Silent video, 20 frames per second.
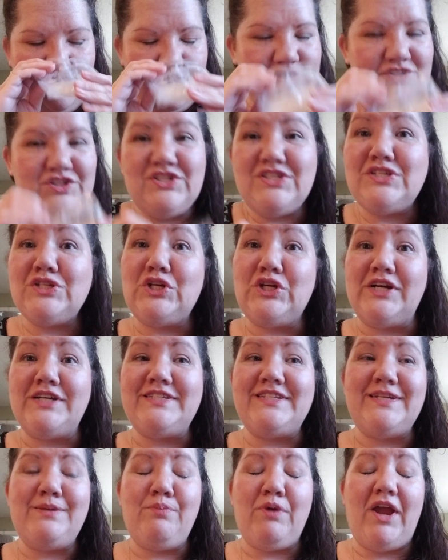just a
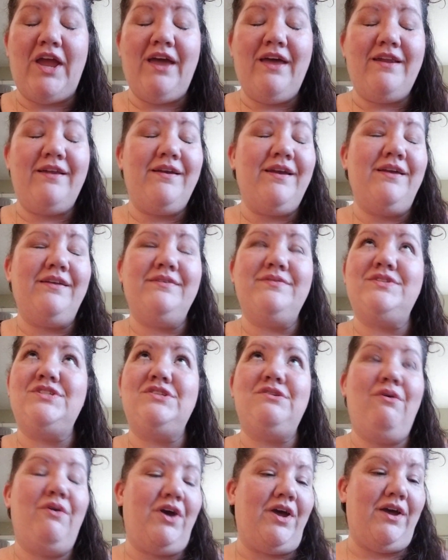crusty bread. It's
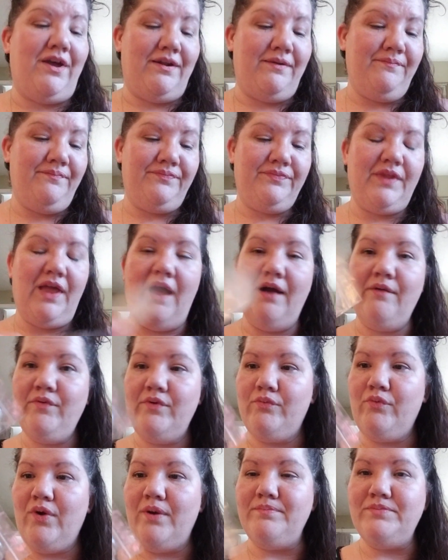so good. I would
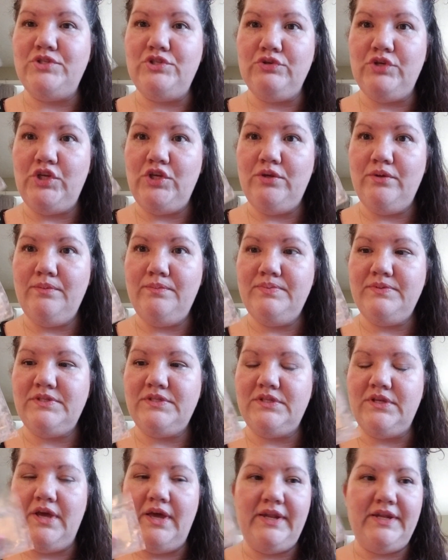warm 2
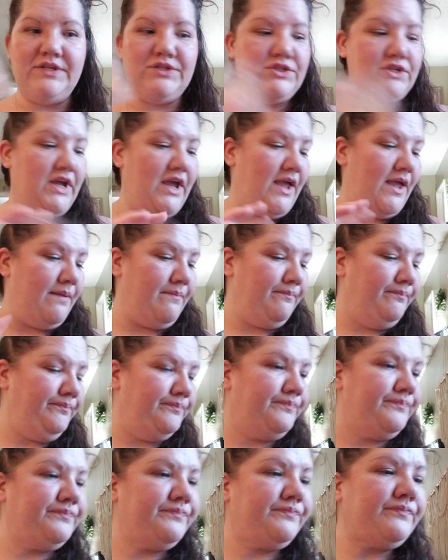cubes at each time
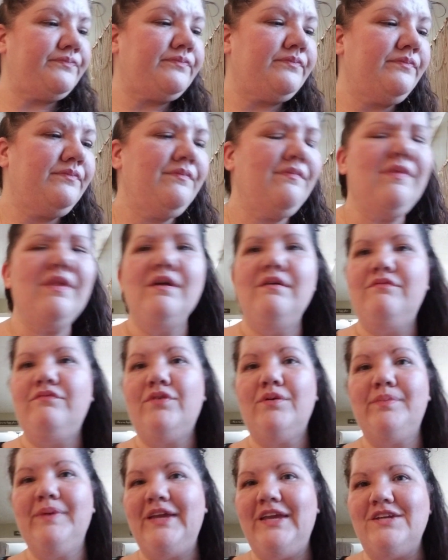
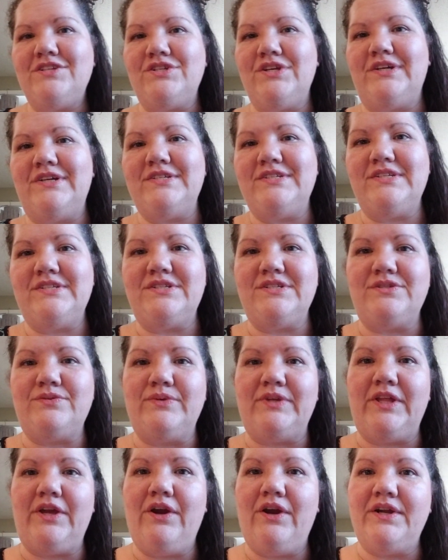for my kitchen because it's just
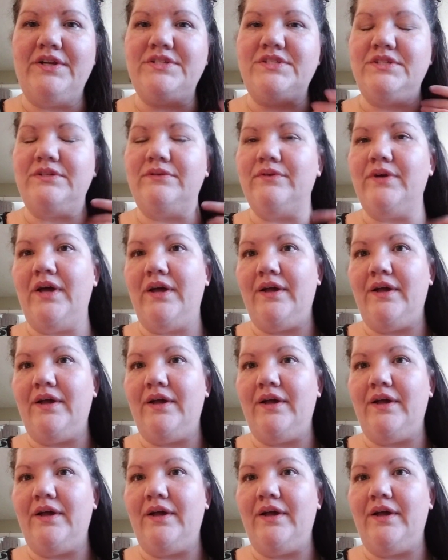really hard to